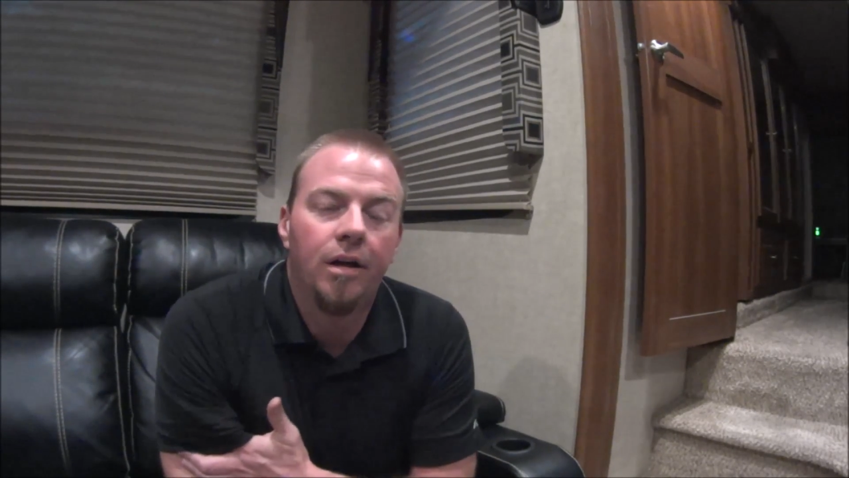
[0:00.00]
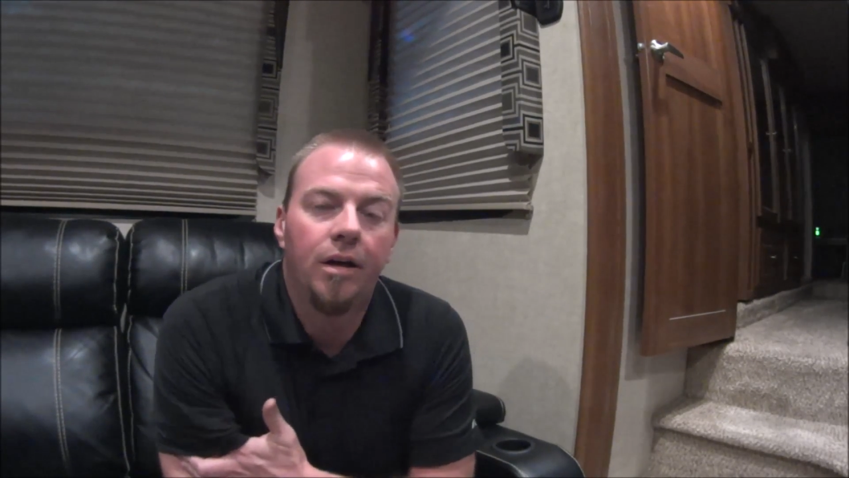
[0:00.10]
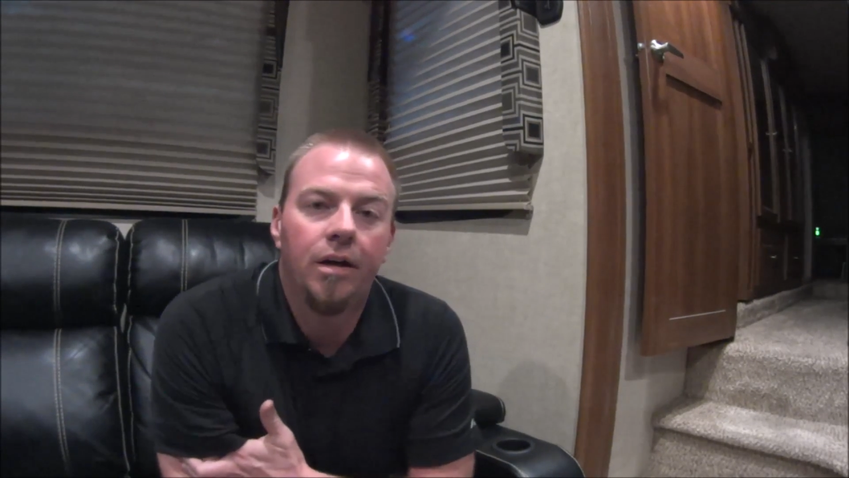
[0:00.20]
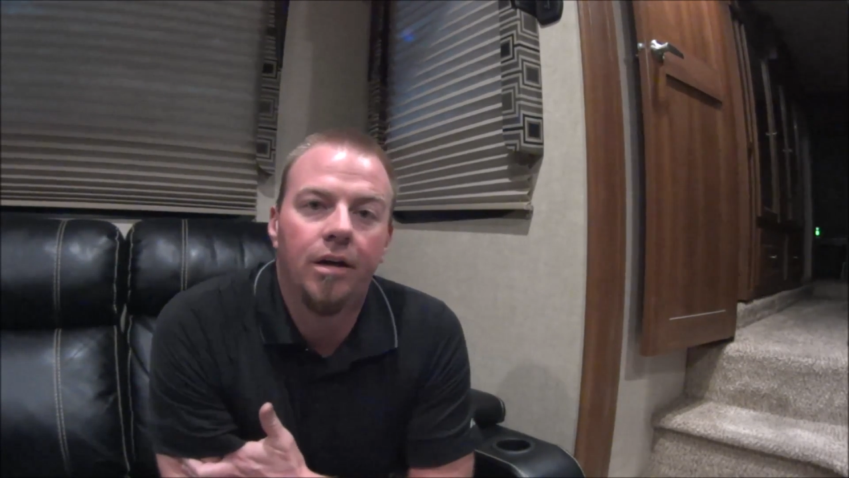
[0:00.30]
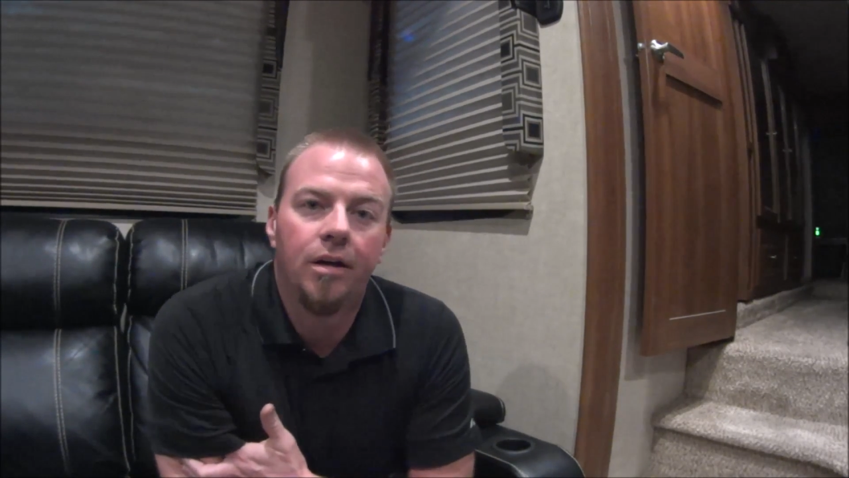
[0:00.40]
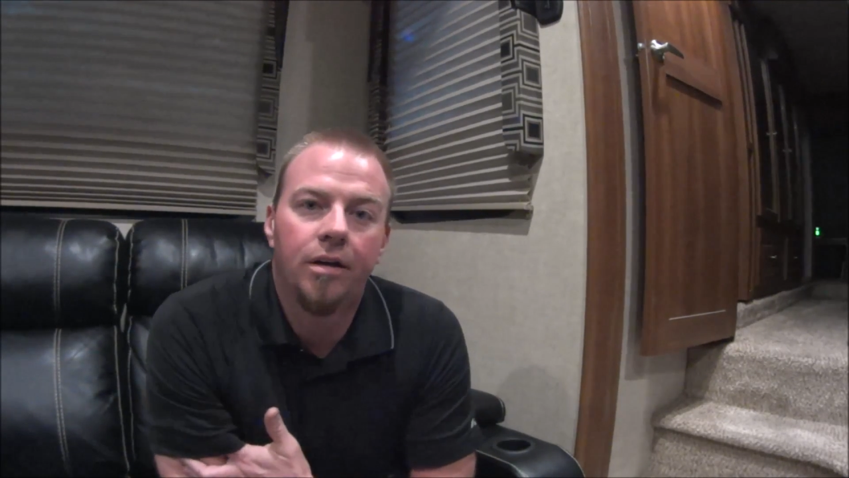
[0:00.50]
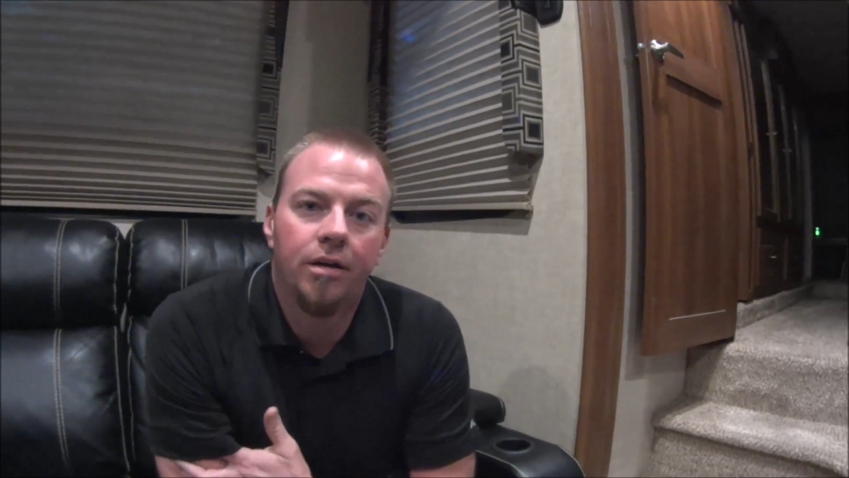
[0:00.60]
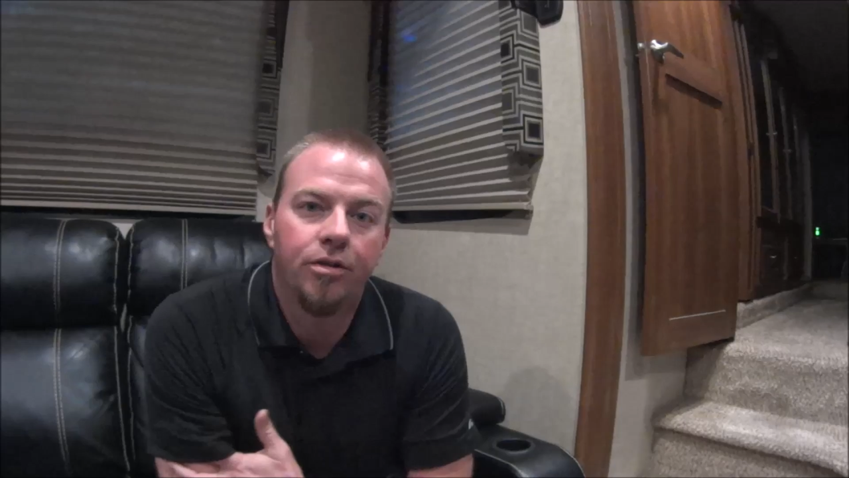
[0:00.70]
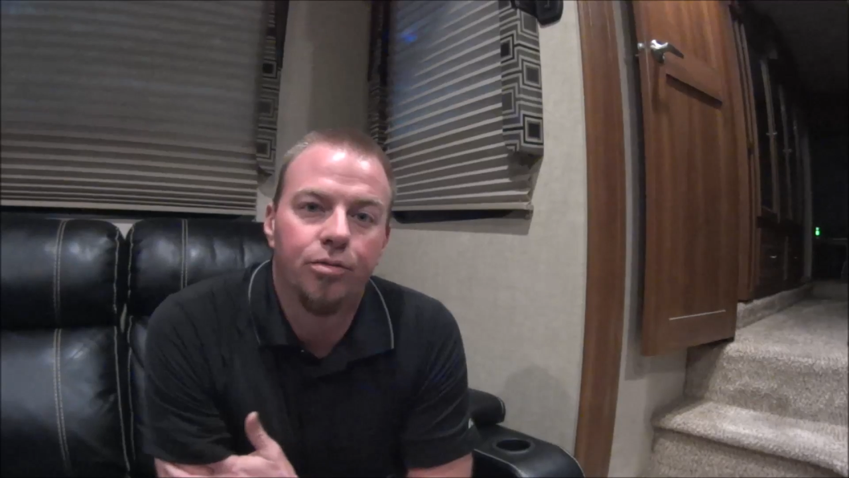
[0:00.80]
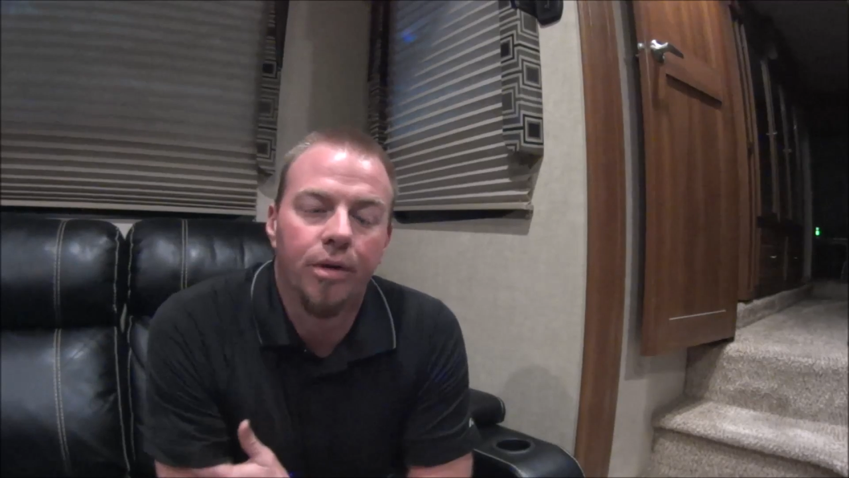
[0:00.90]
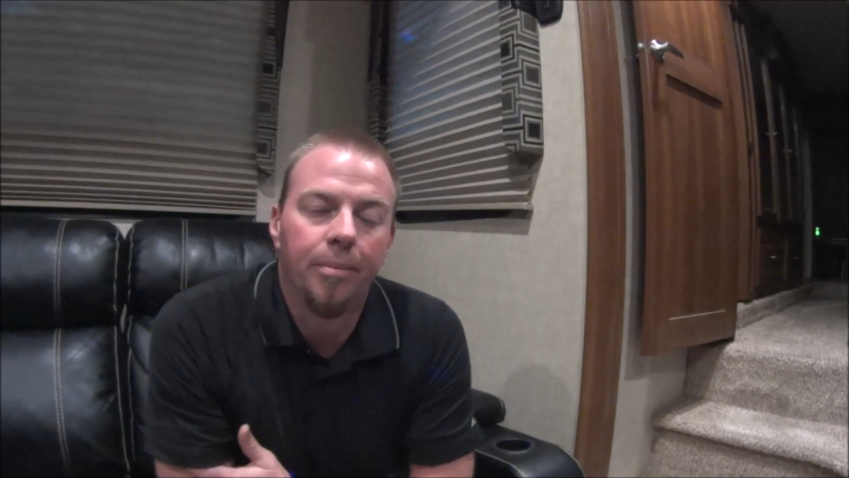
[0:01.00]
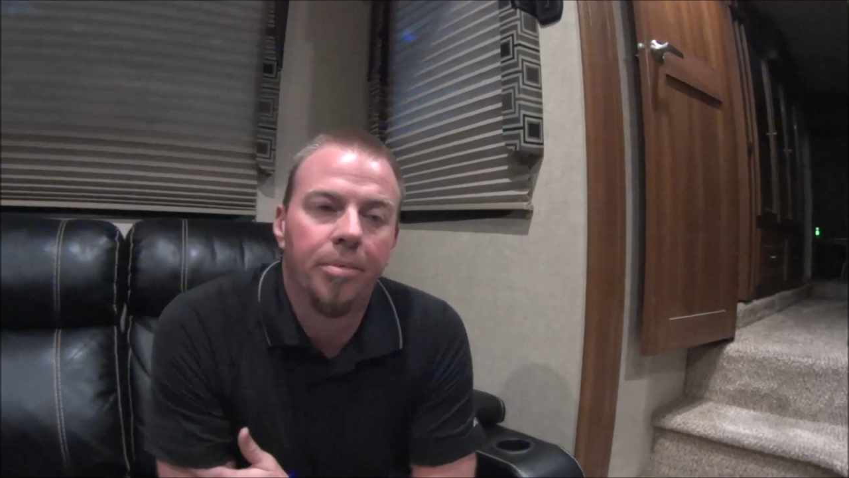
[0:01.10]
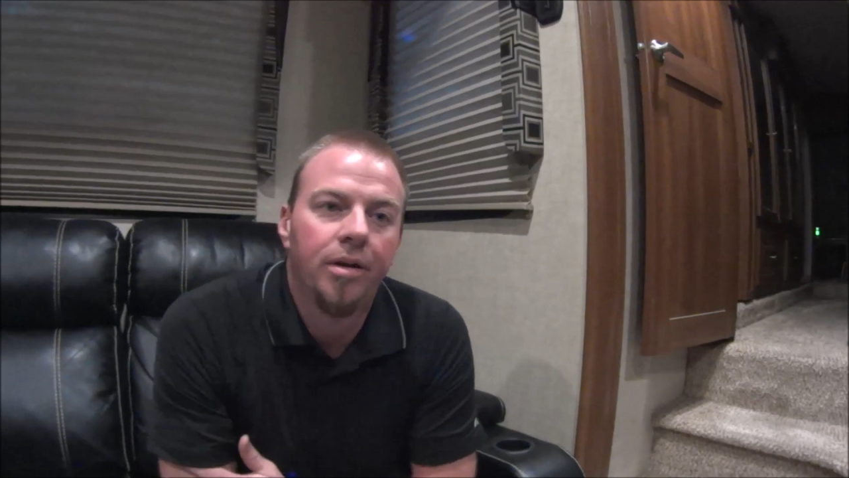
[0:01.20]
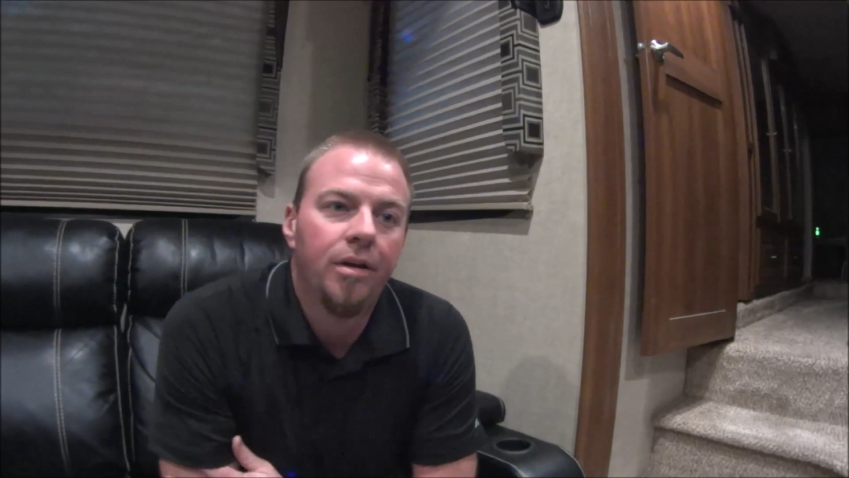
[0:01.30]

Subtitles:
a trip,